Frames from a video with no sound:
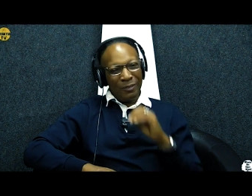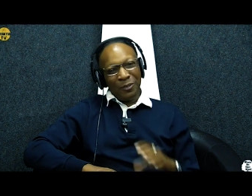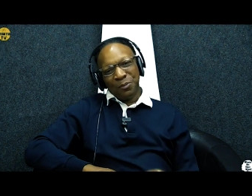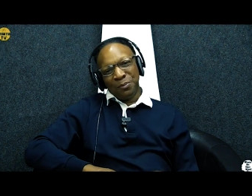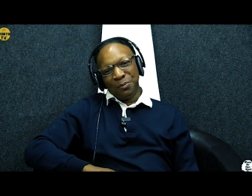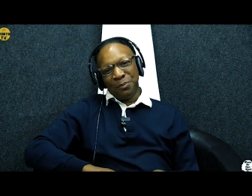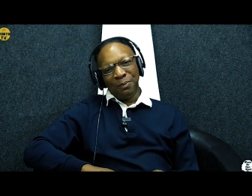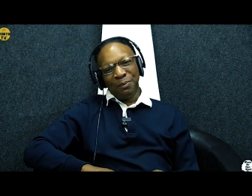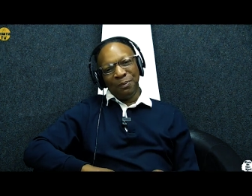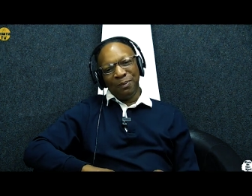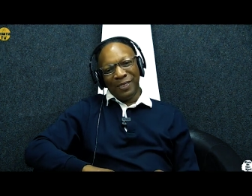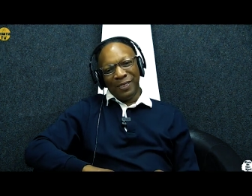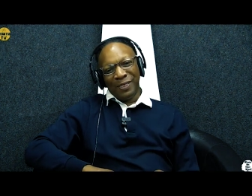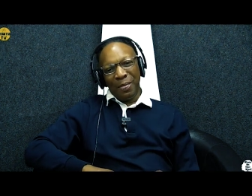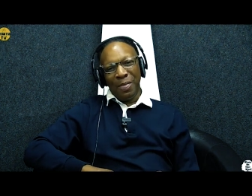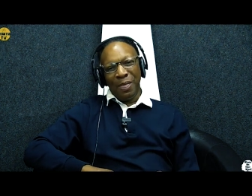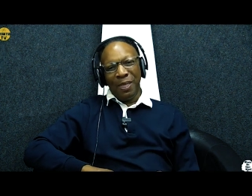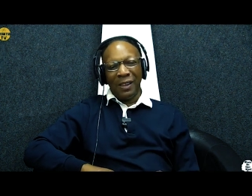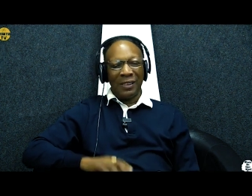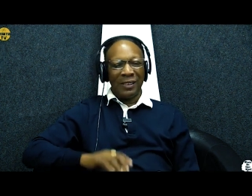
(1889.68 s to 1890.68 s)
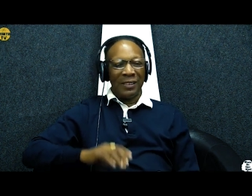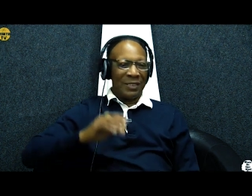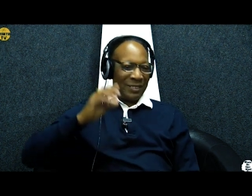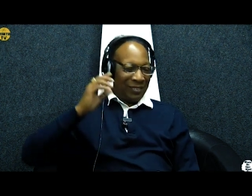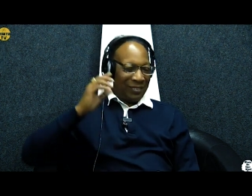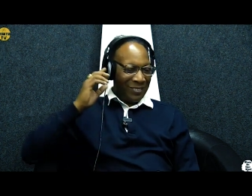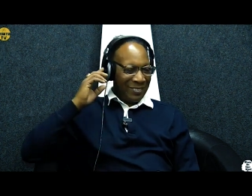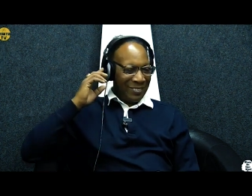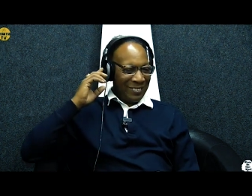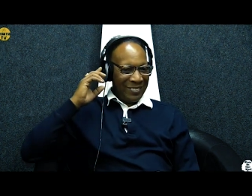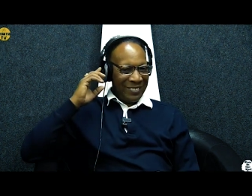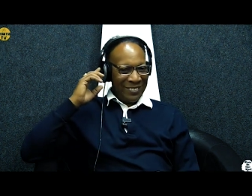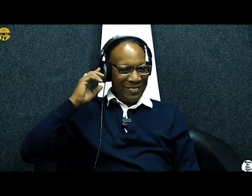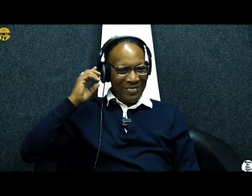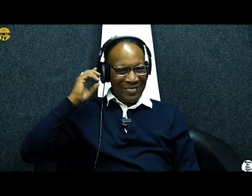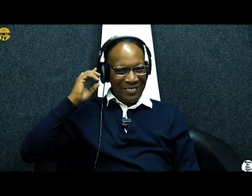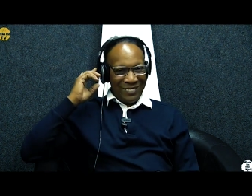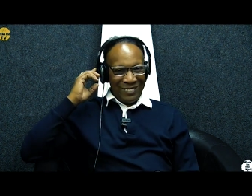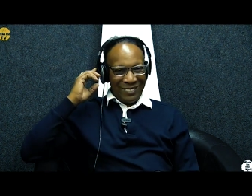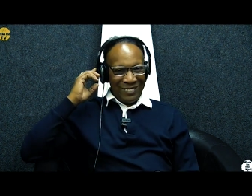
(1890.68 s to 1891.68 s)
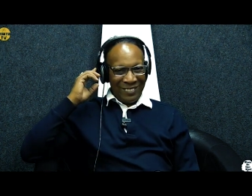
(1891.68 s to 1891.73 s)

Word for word: All right, here we go.